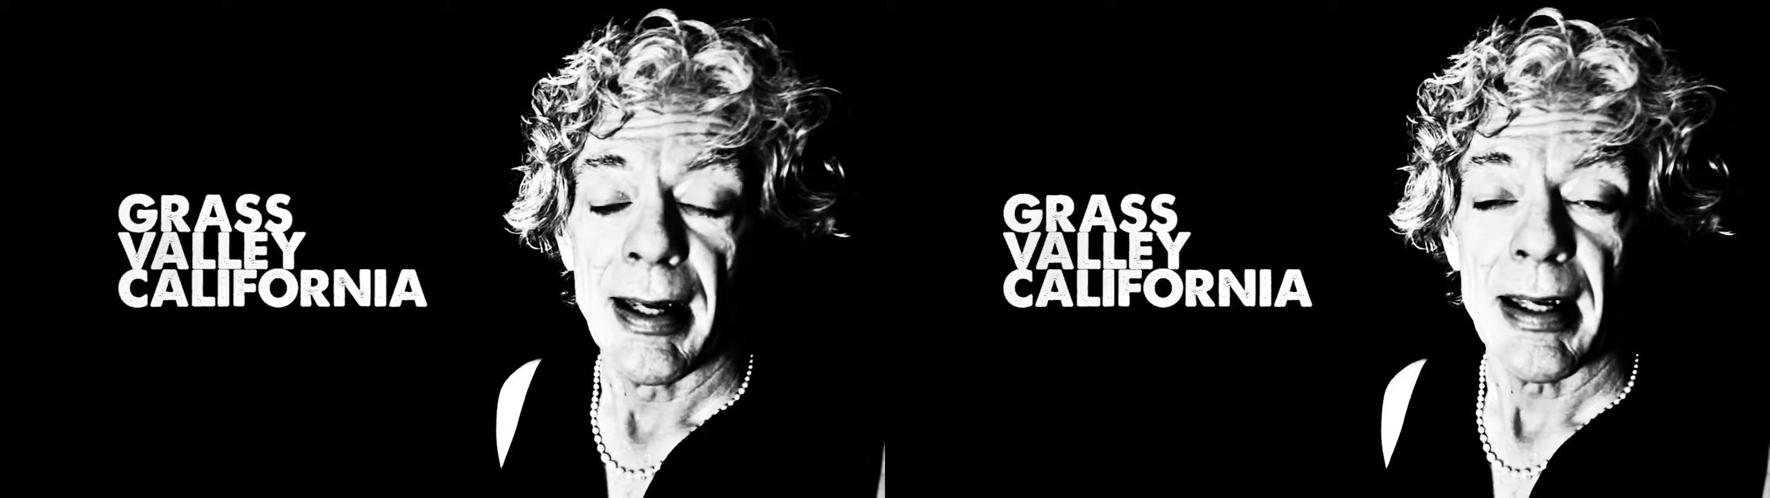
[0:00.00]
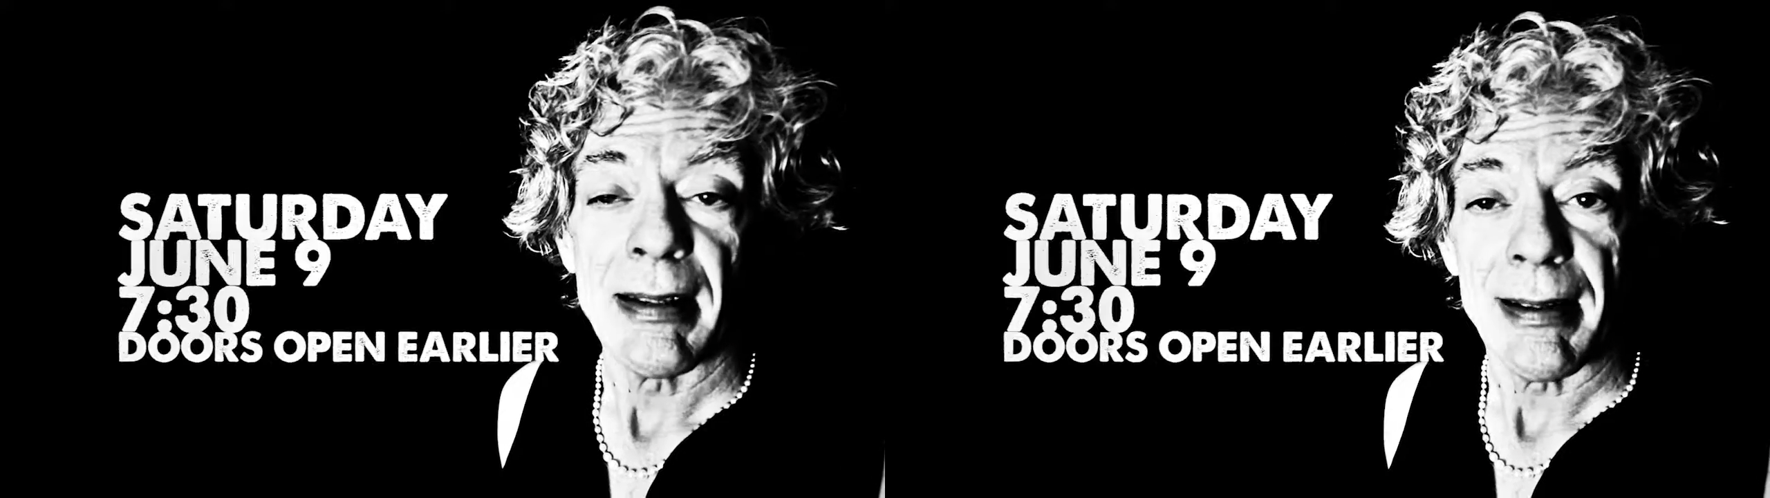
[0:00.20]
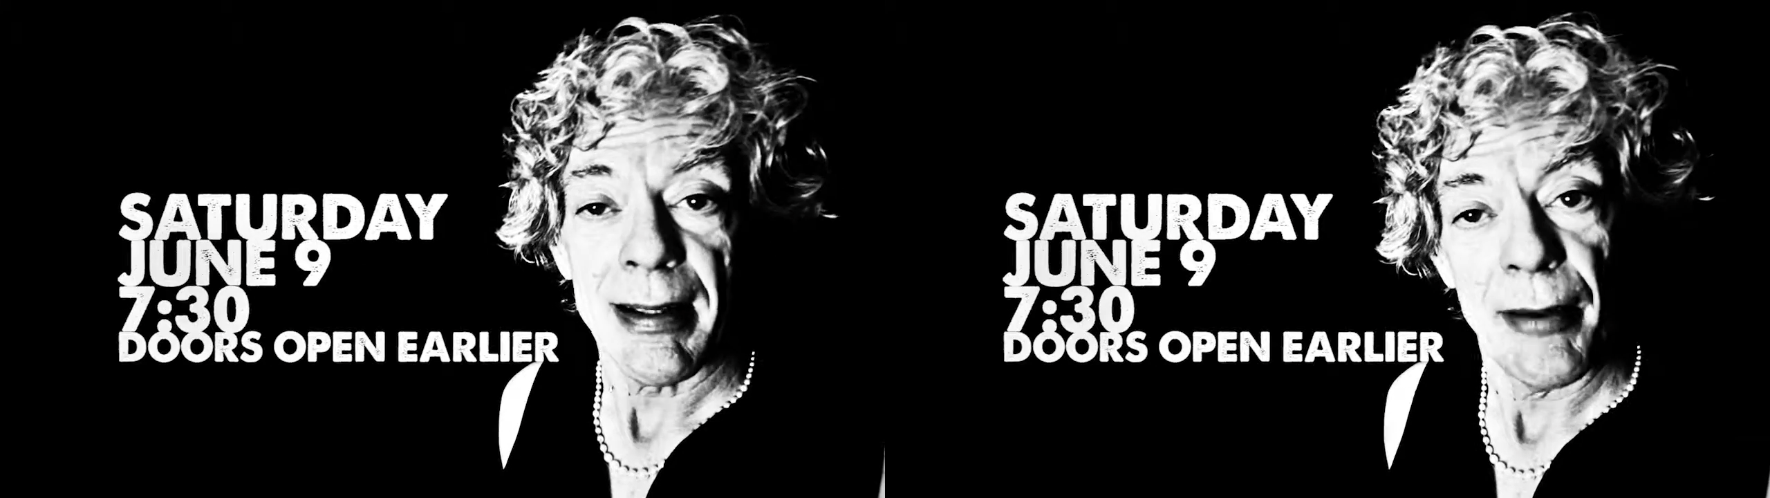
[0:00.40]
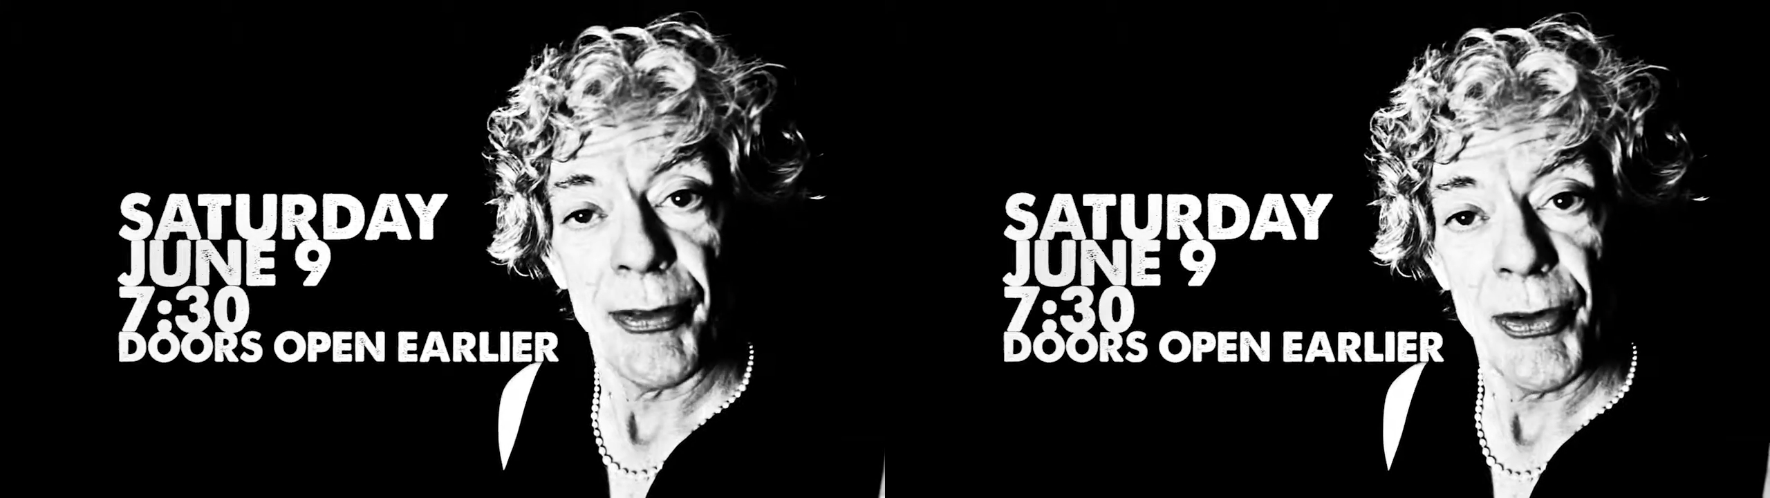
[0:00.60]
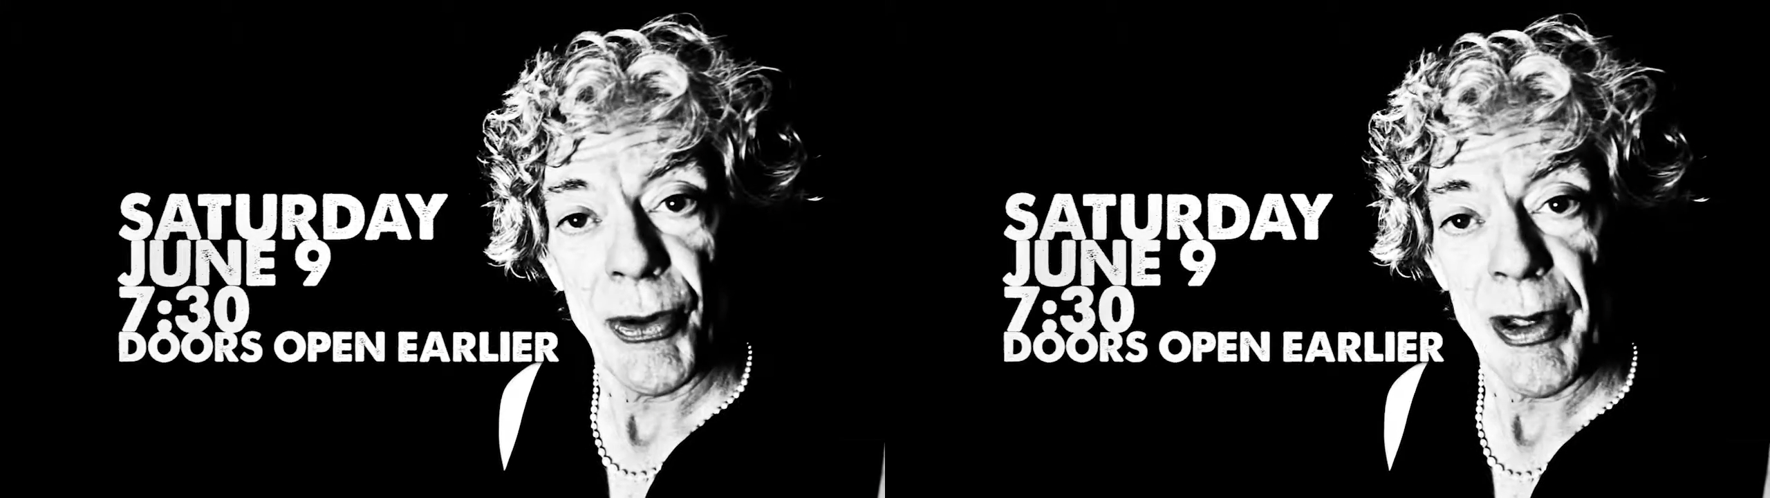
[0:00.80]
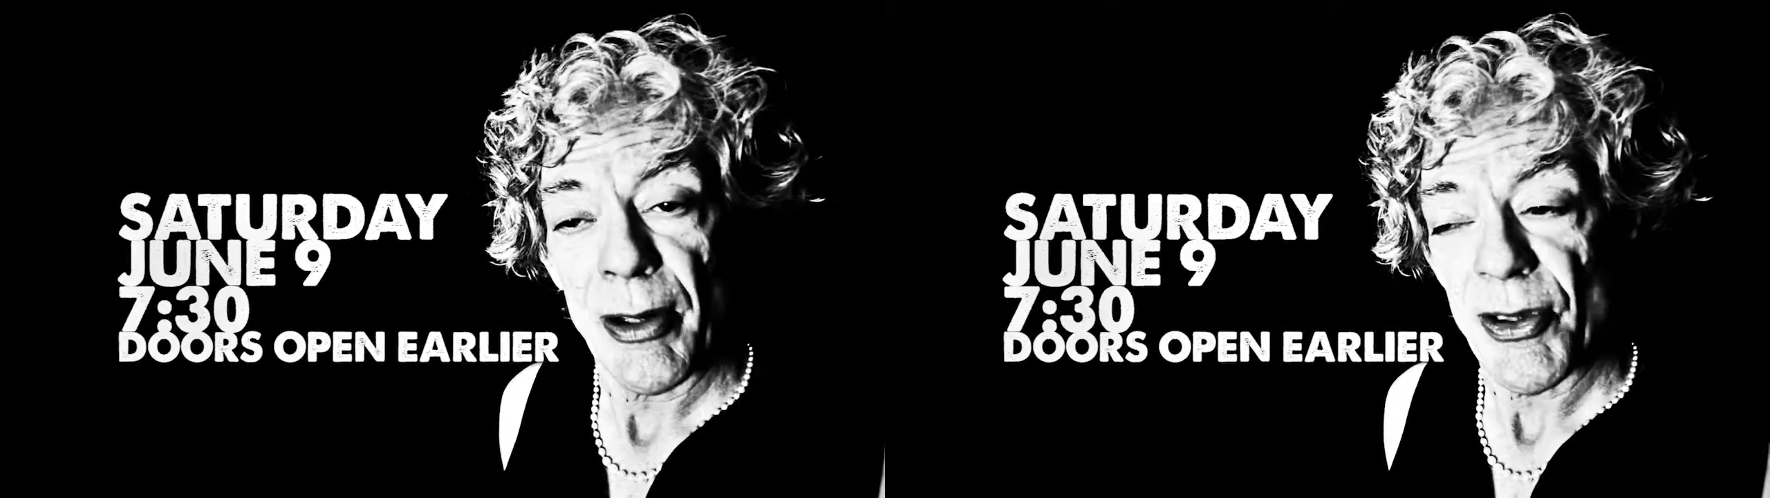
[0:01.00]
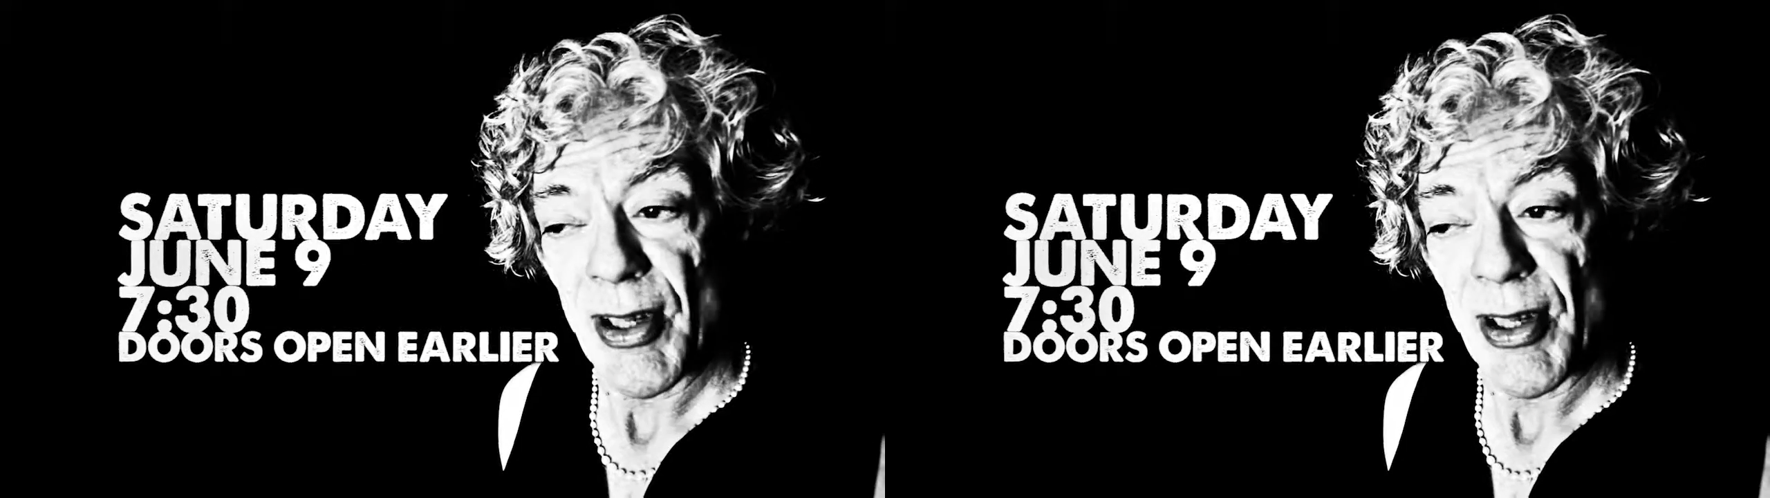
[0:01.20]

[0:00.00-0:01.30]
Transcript: It's at 7:30 on